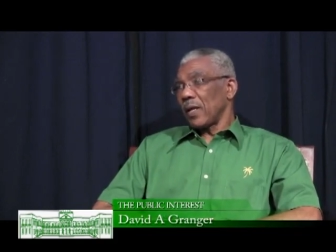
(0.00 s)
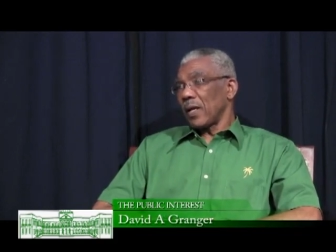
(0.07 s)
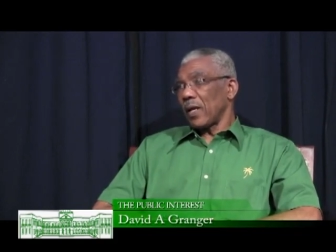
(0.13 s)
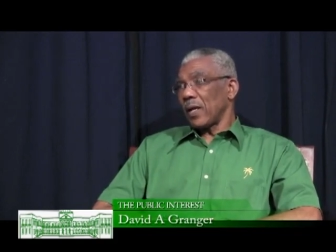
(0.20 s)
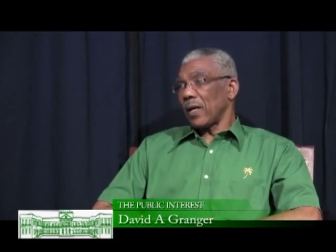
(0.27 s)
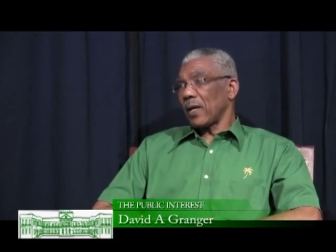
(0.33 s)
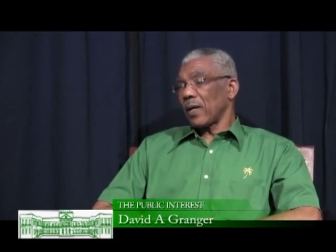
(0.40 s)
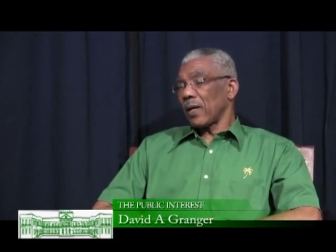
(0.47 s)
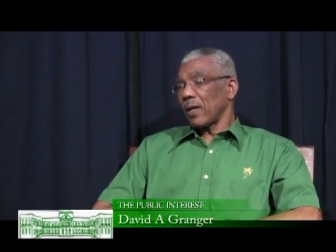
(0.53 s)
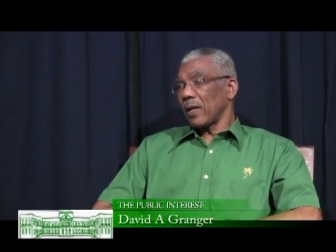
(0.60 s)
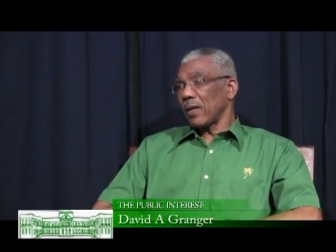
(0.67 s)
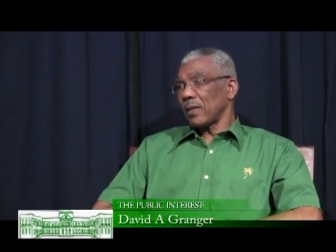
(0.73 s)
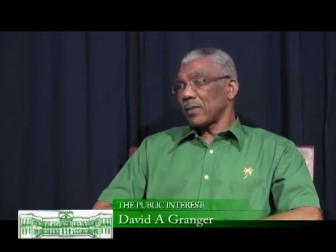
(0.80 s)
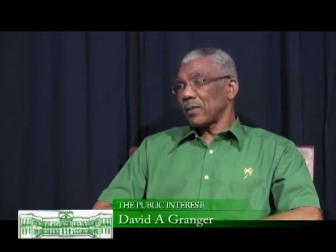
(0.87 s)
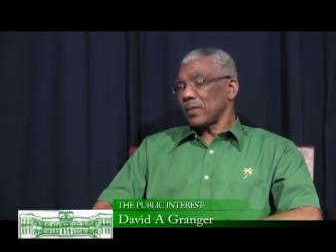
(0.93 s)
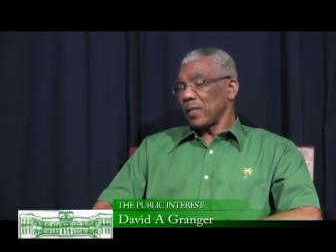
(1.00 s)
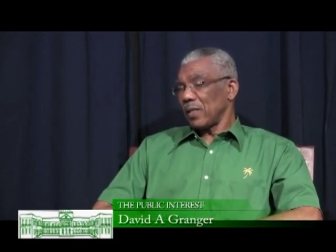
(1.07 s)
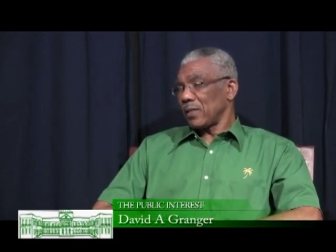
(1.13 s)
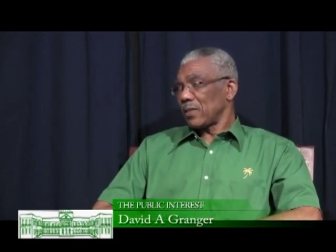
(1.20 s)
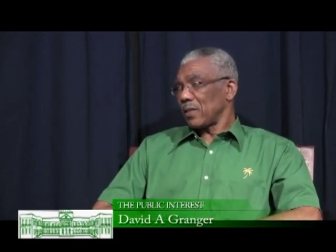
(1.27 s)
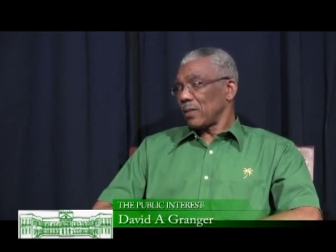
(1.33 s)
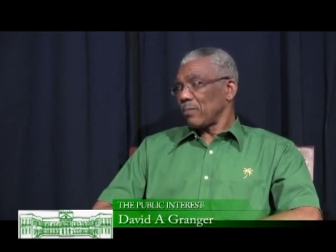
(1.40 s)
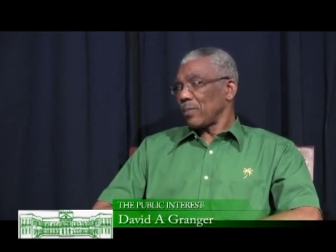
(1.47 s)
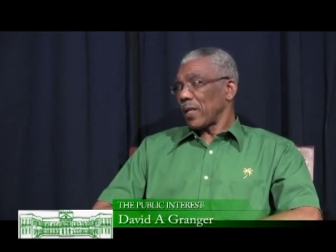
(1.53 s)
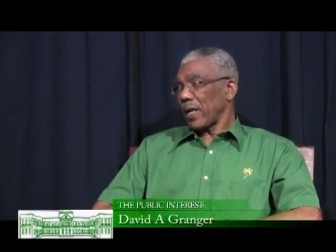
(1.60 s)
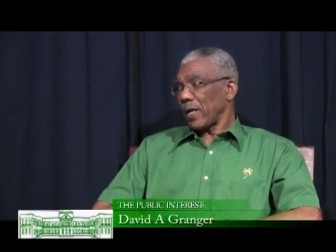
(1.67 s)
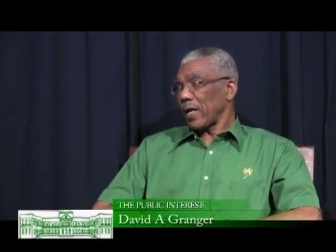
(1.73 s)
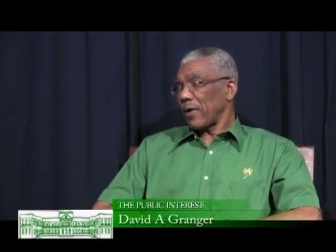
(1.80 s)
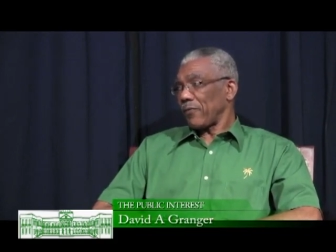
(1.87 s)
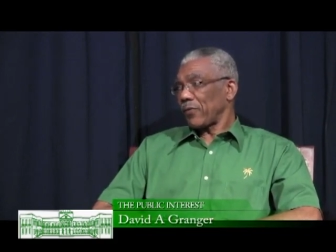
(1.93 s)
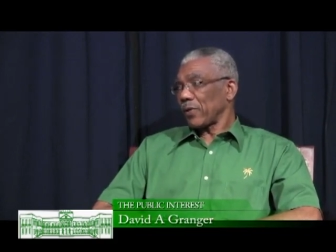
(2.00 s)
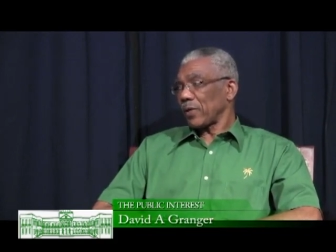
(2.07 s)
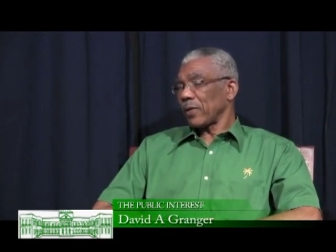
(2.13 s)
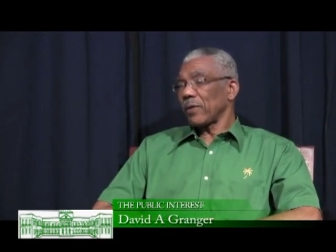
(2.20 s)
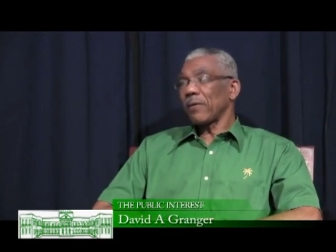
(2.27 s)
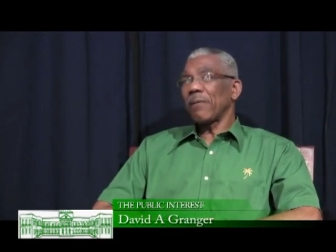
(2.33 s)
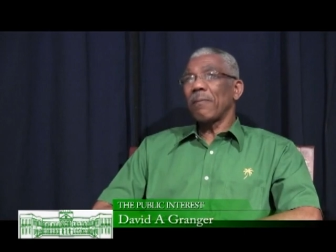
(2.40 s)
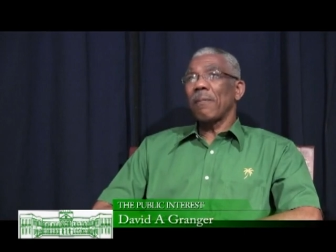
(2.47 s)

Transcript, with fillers: uh, states in black Africa,